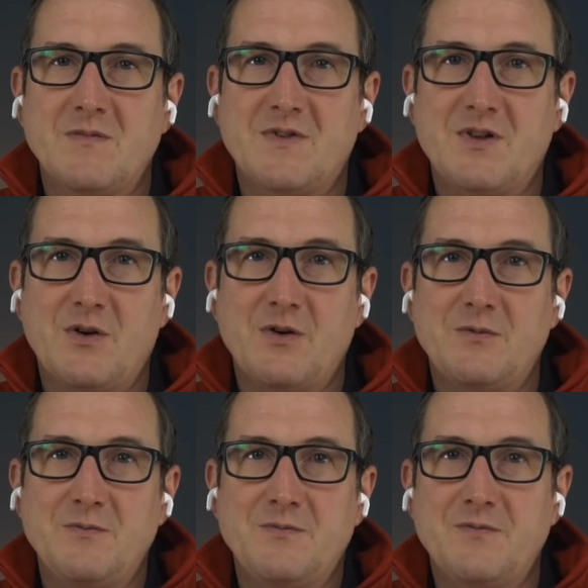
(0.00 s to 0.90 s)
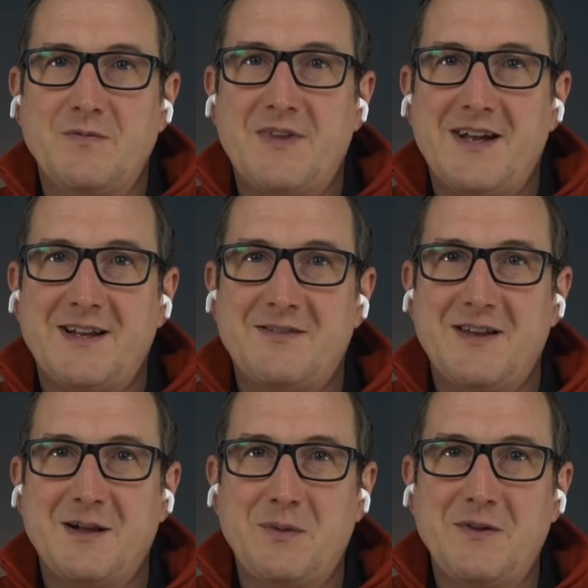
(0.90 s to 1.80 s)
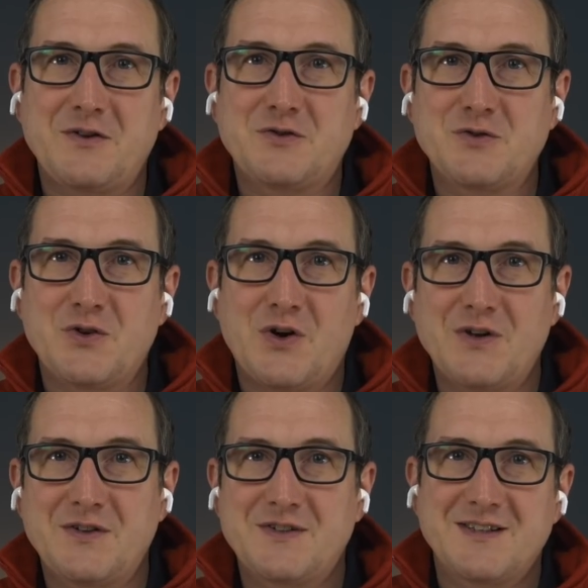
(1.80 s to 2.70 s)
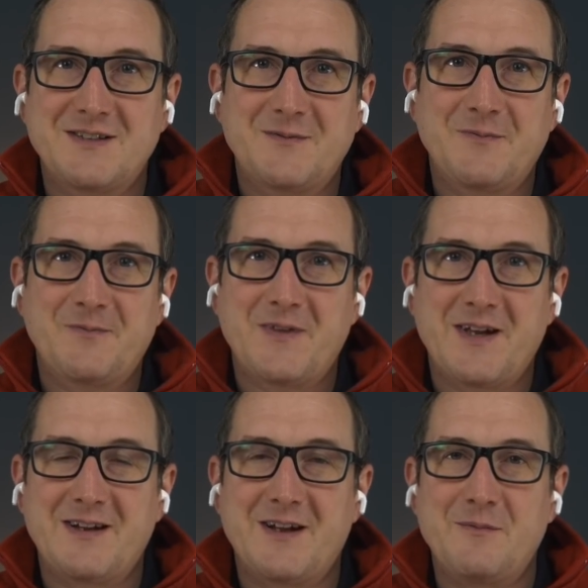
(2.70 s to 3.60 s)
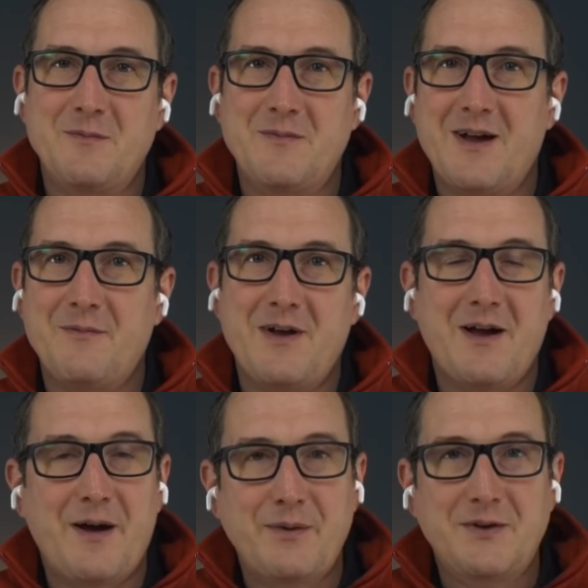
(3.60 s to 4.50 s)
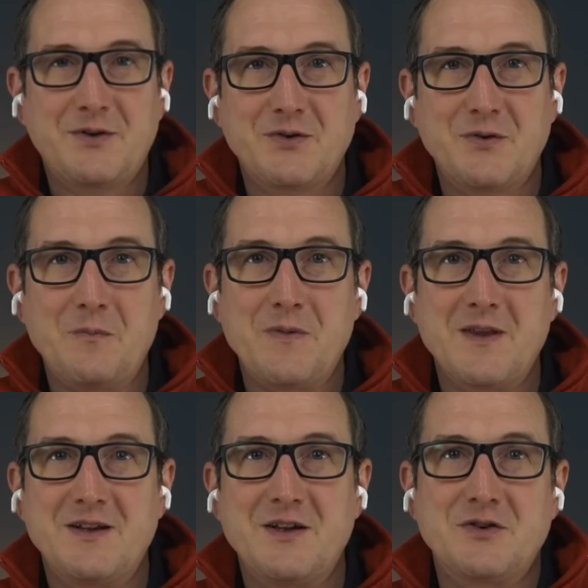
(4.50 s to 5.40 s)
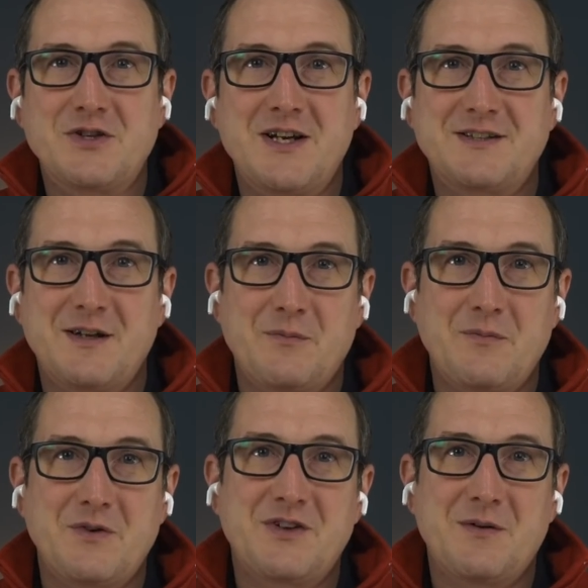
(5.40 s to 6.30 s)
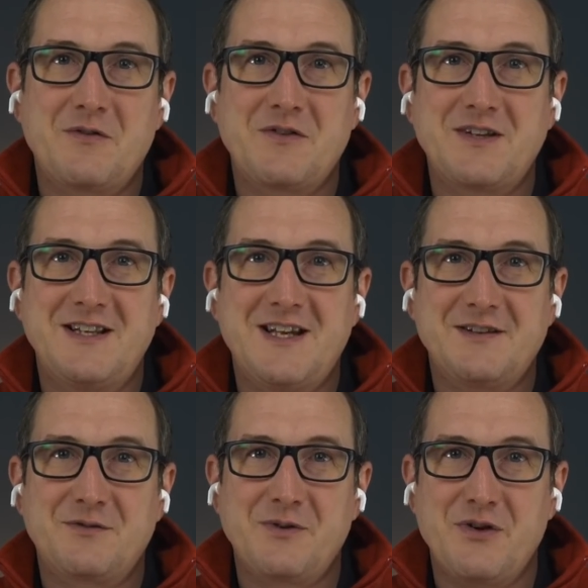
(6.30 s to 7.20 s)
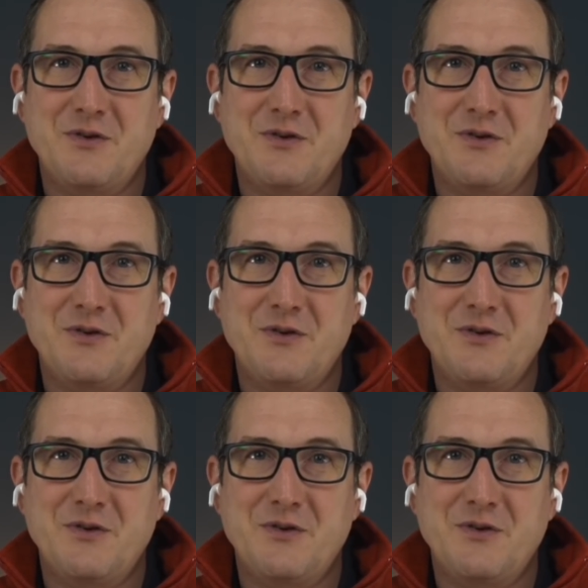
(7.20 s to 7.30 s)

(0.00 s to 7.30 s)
so that, that'll be the two talks. And I'm, I'm happy to you know, share some some of the details with